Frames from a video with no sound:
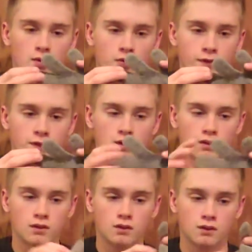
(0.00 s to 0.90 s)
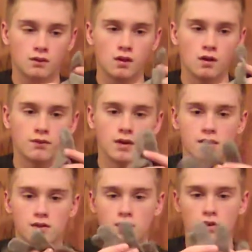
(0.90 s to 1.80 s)
But with these gloves,
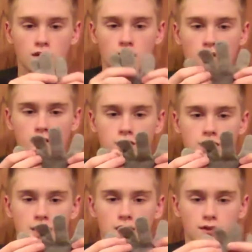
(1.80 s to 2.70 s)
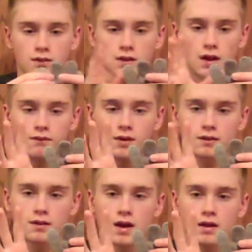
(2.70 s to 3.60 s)
as you can see, they're tiny. They have
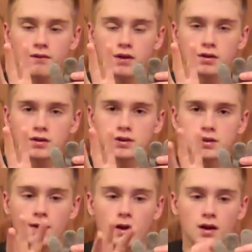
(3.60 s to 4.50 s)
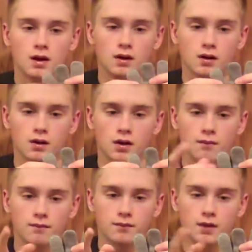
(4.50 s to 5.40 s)
like tiny fingers,
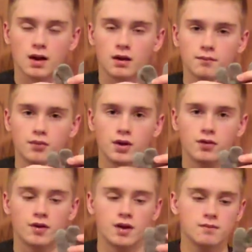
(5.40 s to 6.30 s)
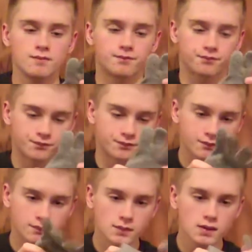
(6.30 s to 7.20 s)
are kind of pretty thin.
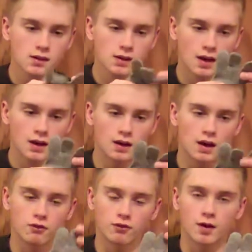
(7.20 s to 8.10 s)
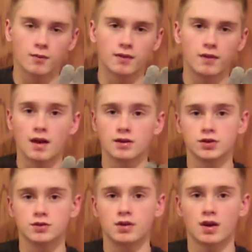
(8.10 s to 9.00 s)
And I would recommend that
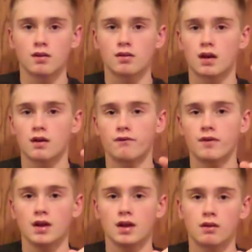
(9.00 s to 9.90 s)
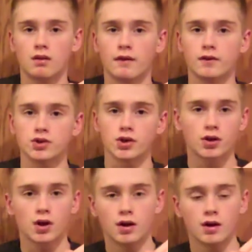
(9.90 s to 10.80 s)
just because it can fit inside the
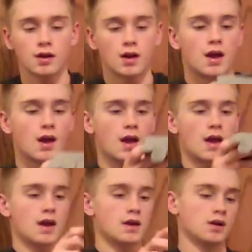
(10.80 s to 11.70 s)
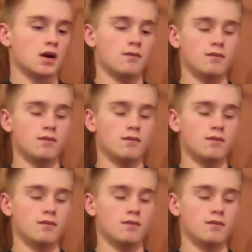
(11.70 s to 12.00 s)
trigger guard, and